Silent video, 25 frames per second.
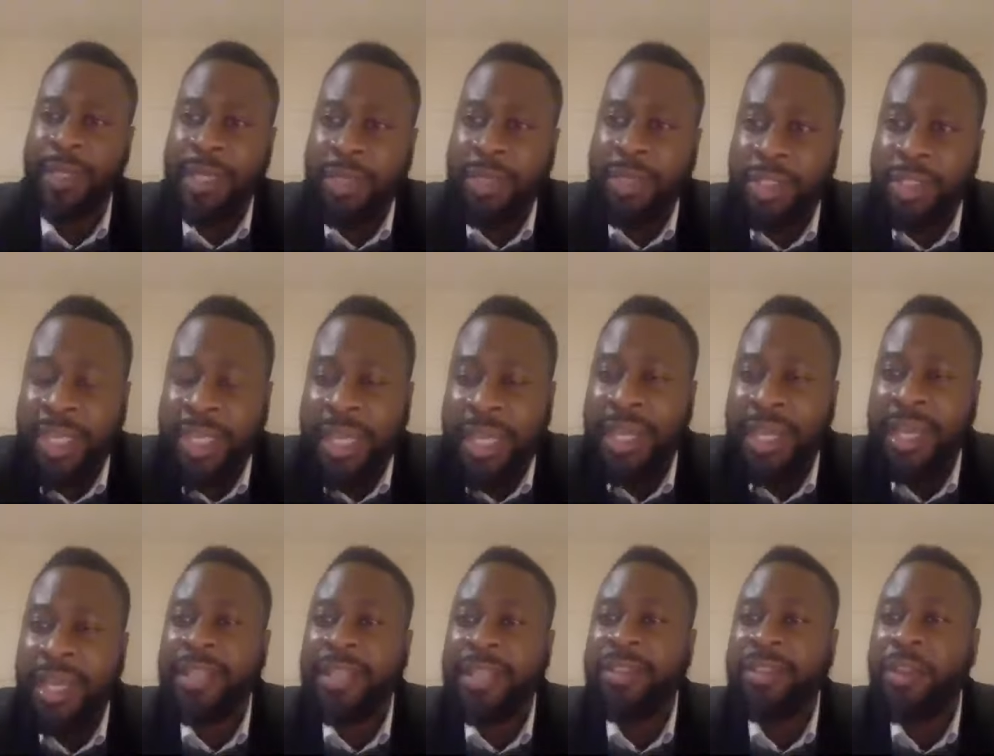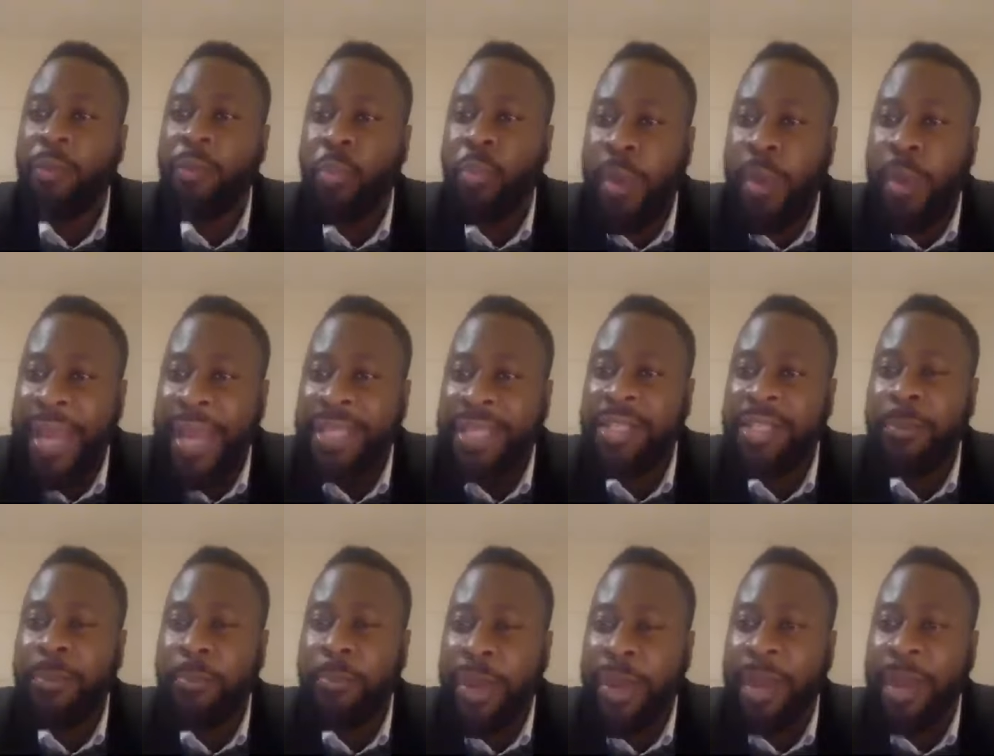You see, the way to
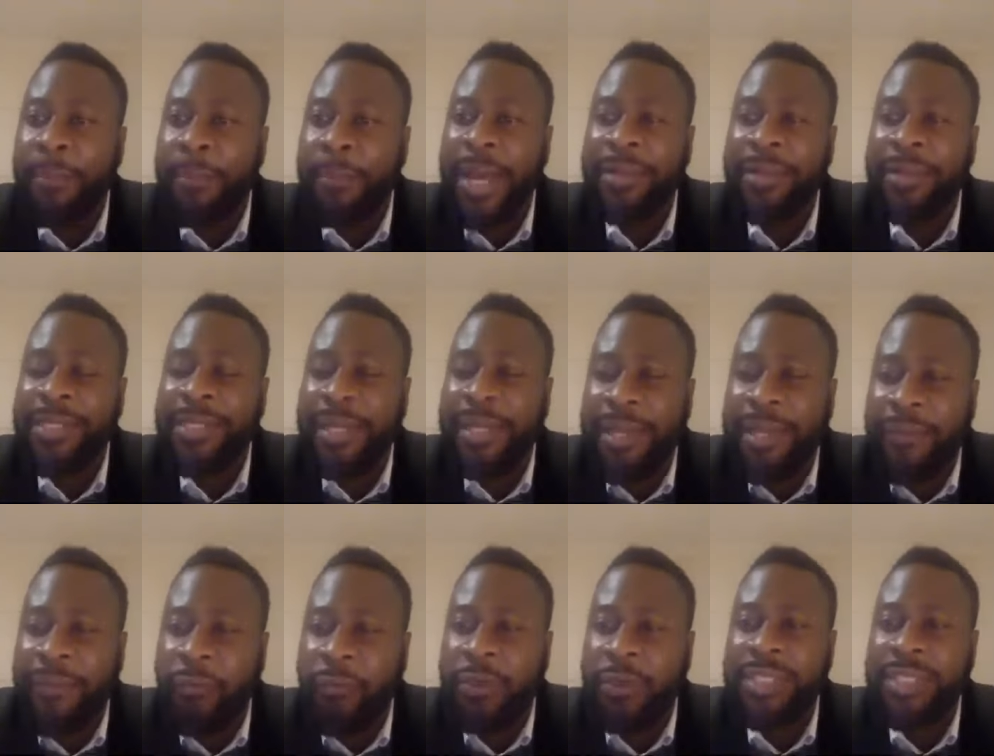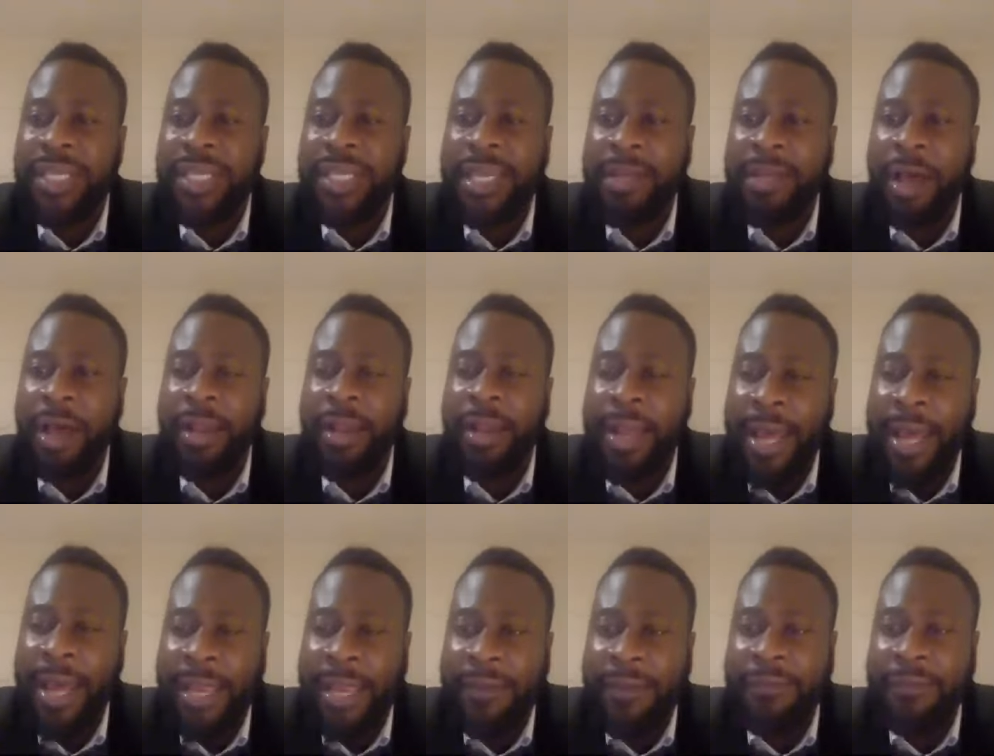bring about deliverance in our
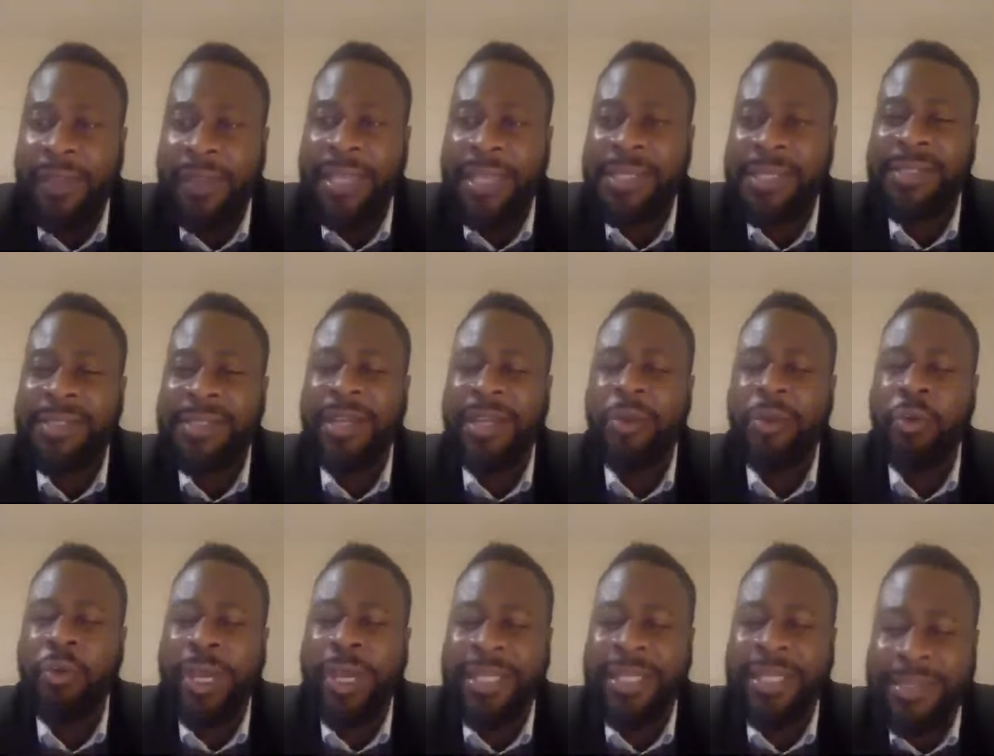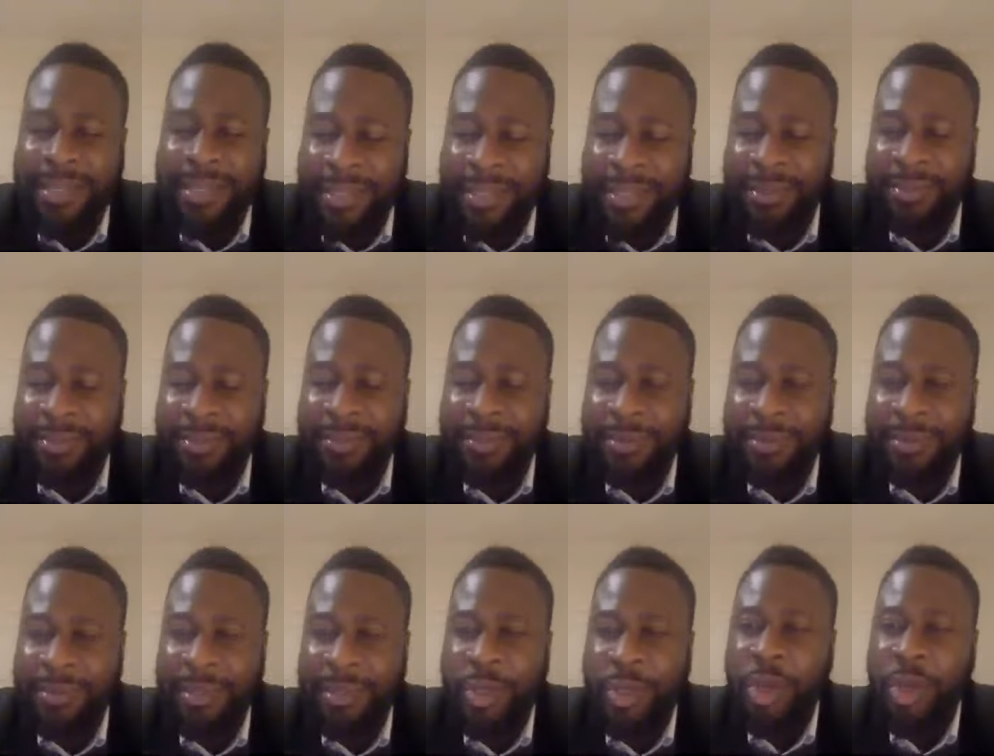life is the anointing.
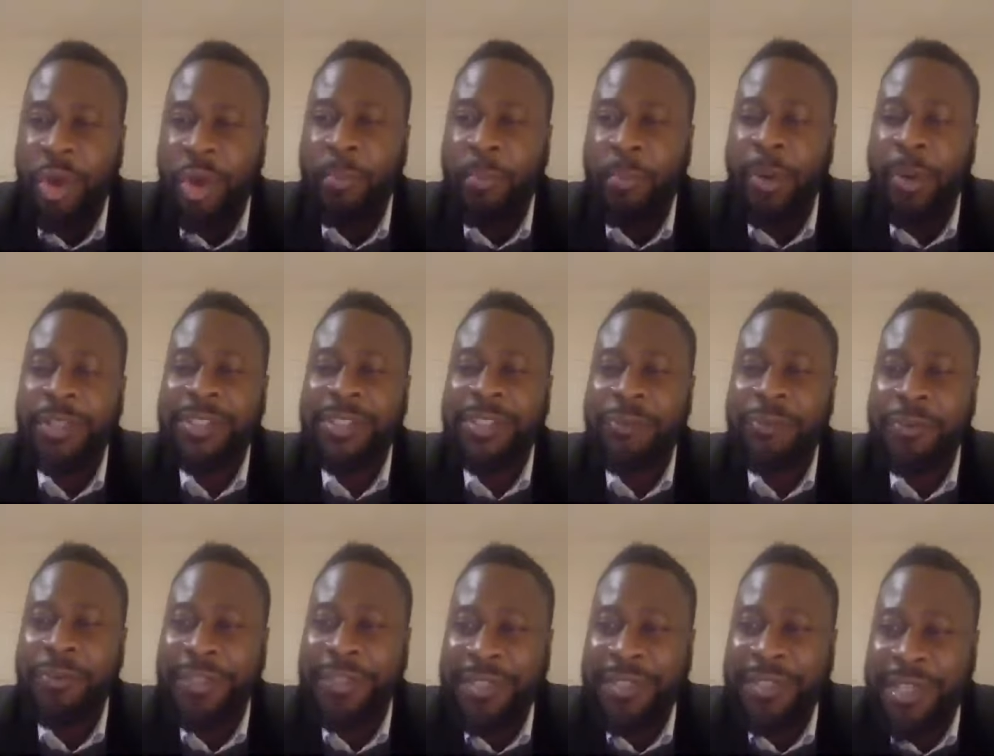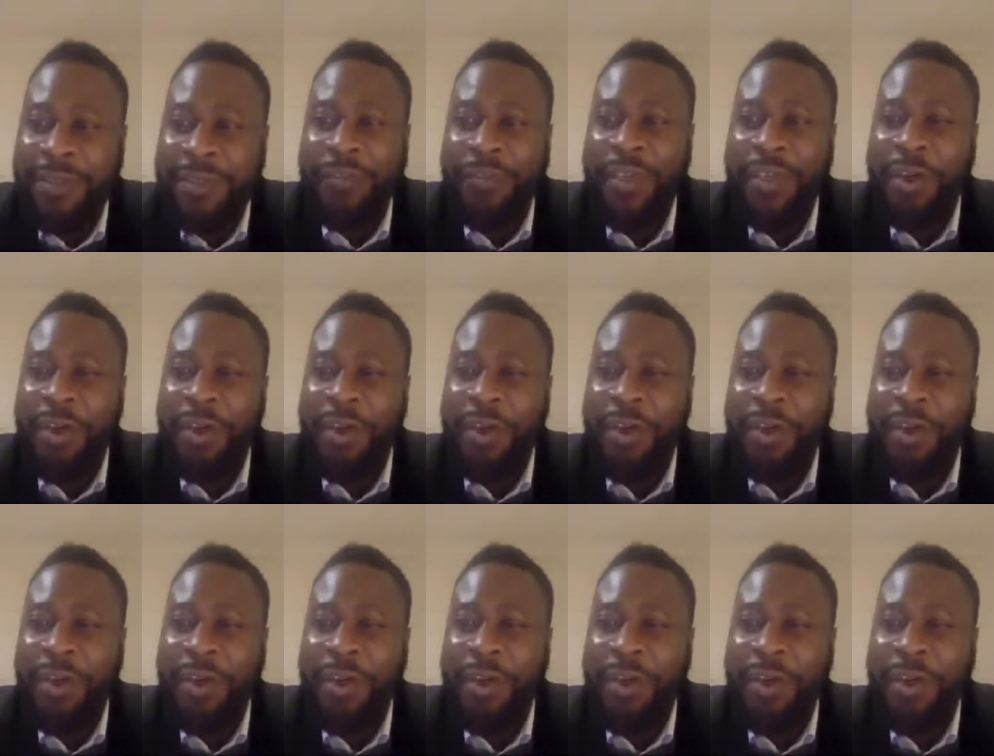But to receive the